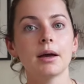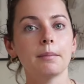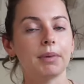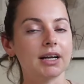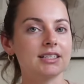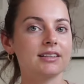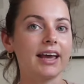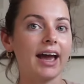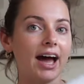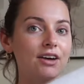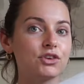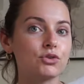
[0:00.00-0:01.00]
but they
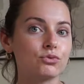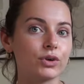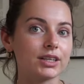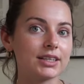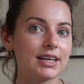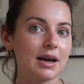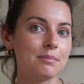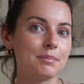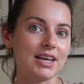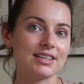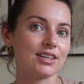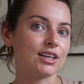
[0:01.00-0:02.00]
have really
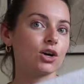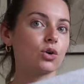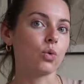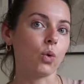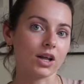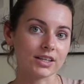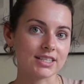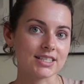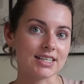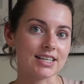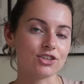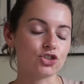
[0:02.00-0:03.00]
amazing
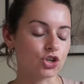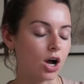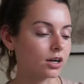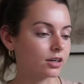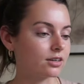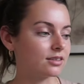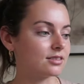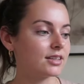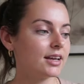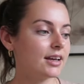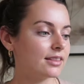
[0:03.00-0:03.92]
quality joggers.